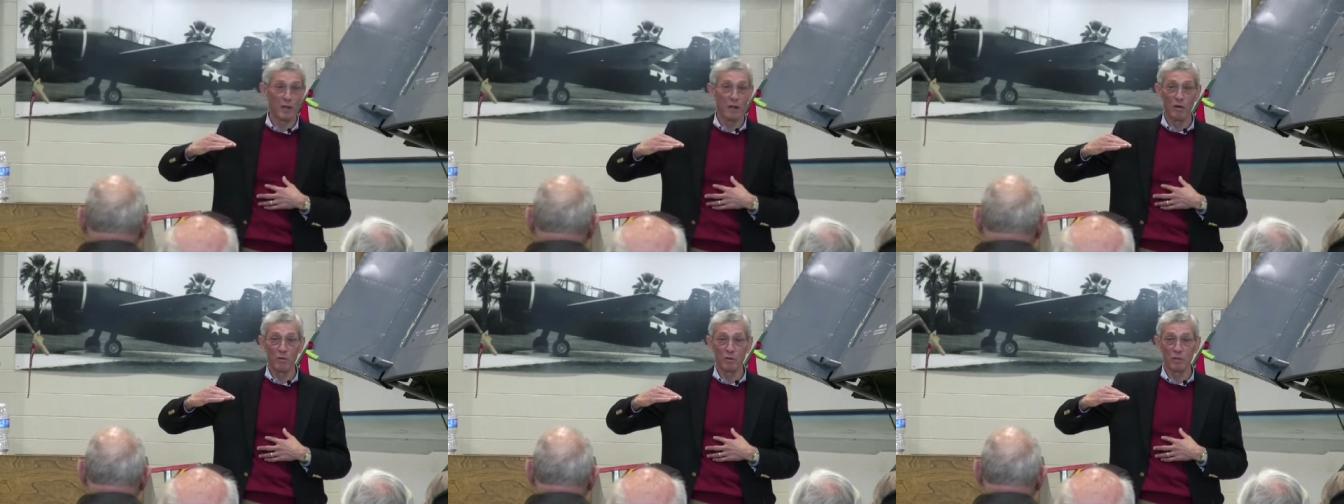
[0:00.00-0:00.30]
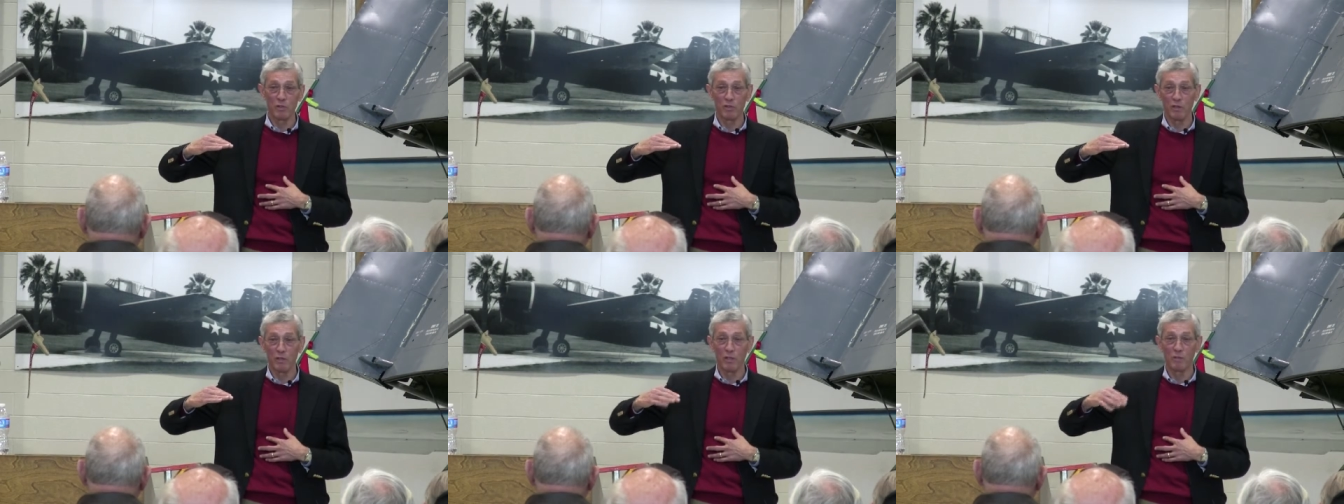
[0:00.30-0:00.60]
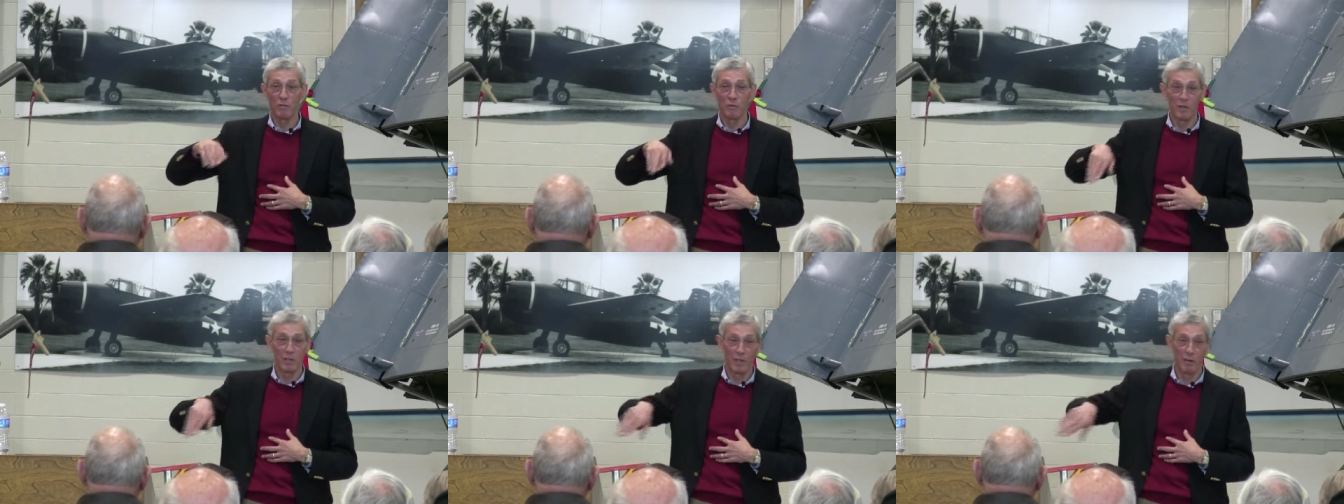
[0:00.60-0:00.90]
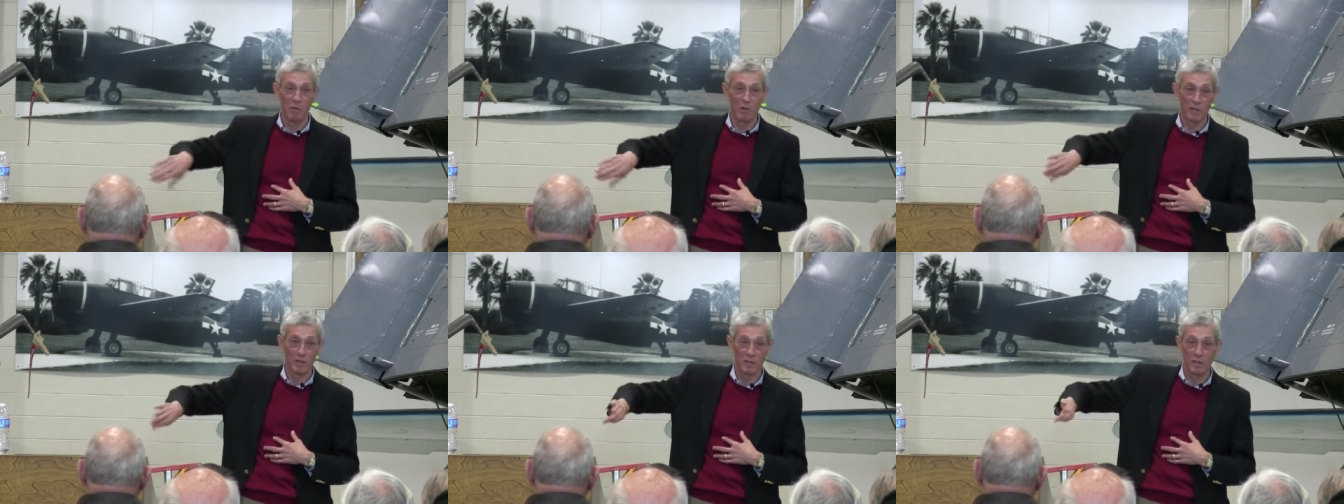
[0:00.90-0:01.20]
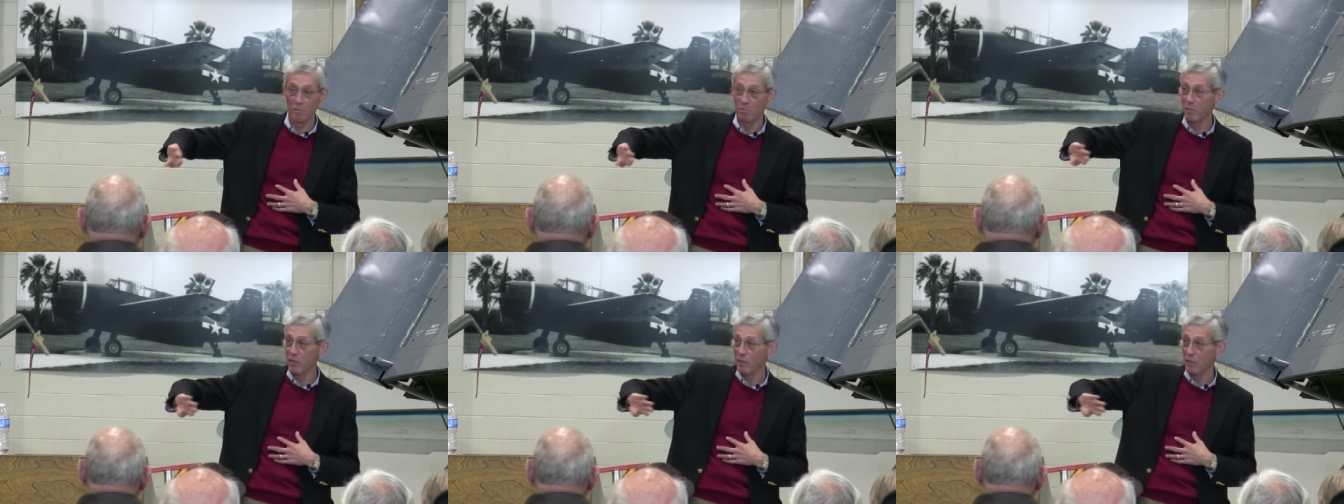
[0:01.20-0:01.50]
to be long away. I
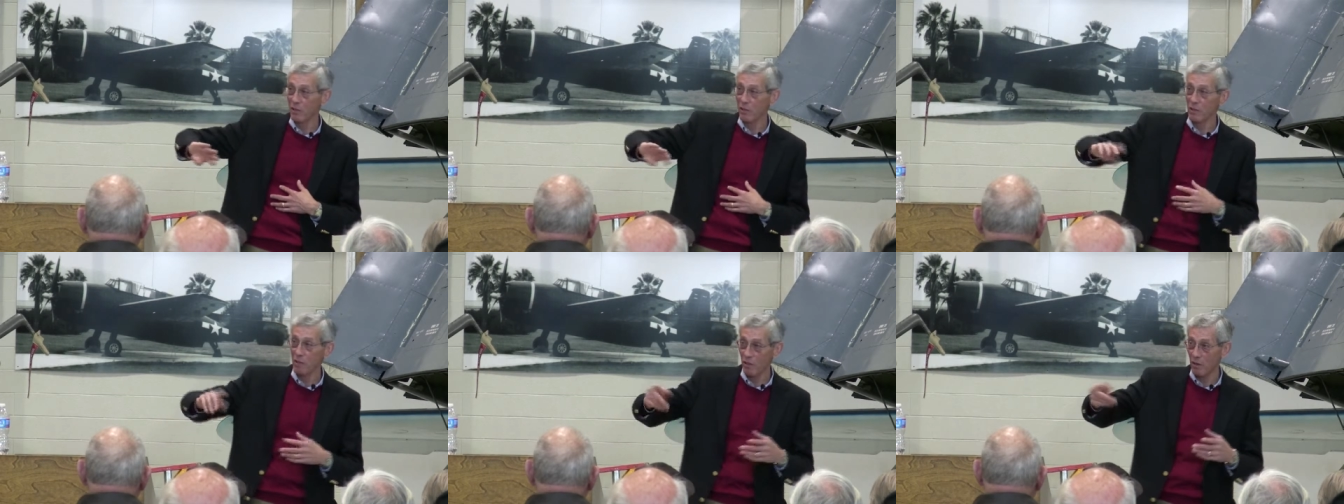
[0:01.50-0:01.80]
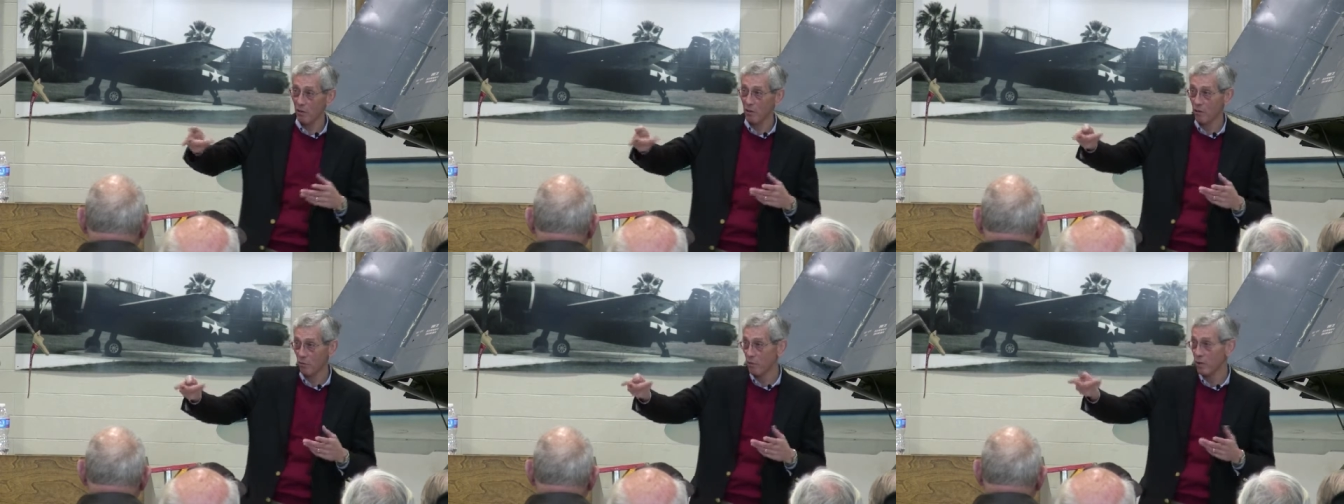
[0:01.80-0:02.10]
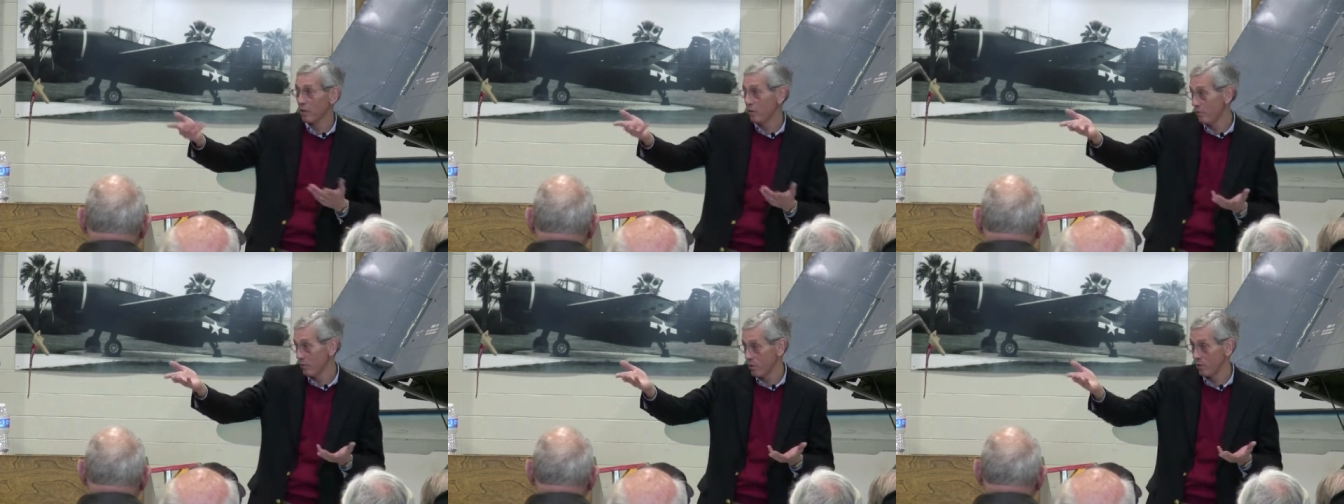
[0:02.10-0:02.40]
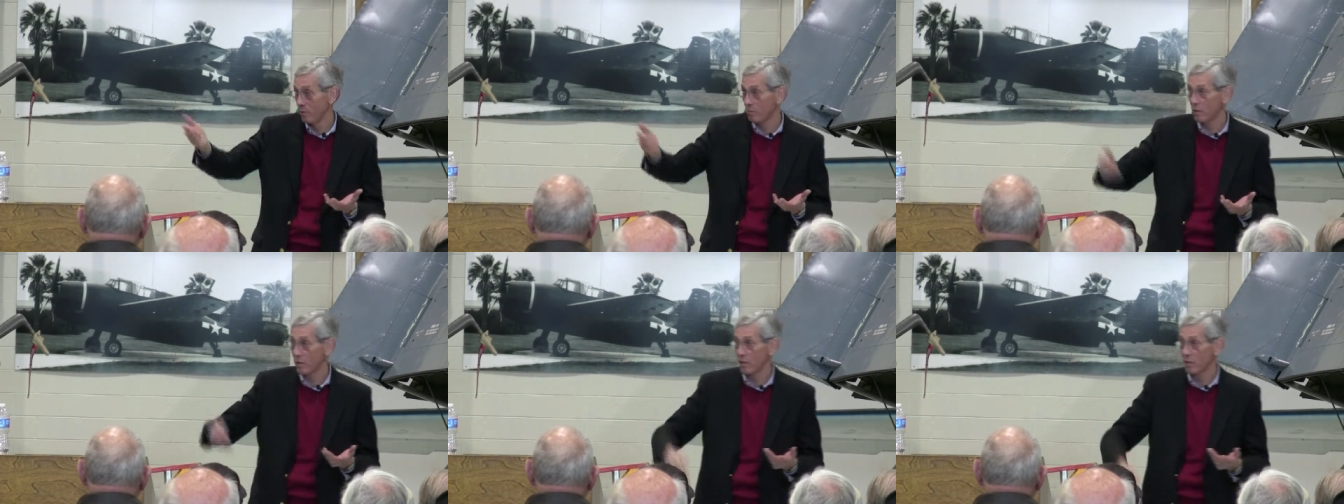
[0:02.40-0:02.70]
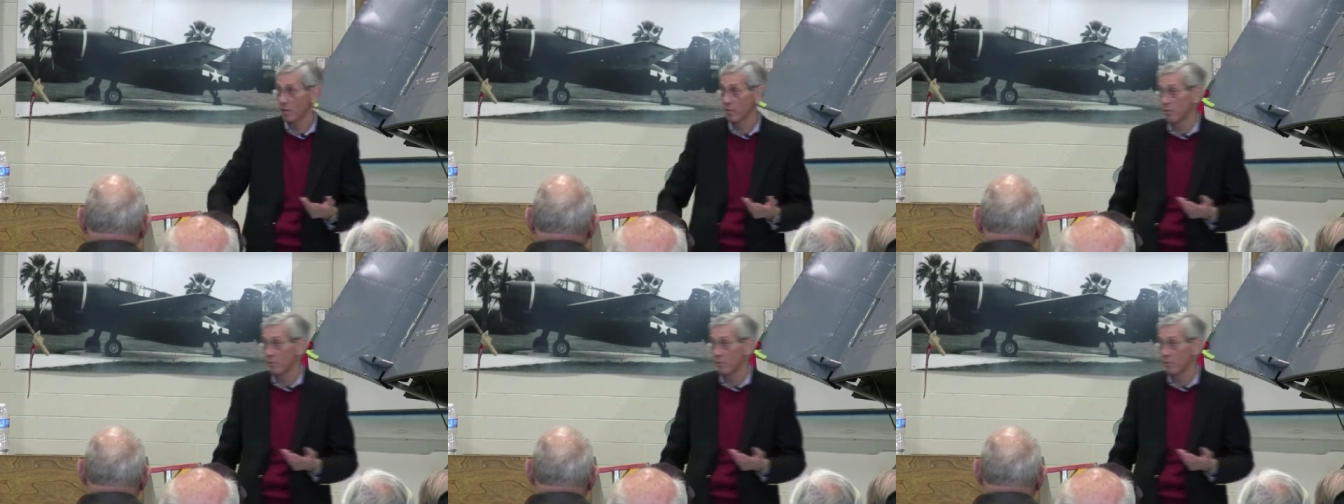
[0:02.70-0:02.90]
wanted to be turning all the way that what I'm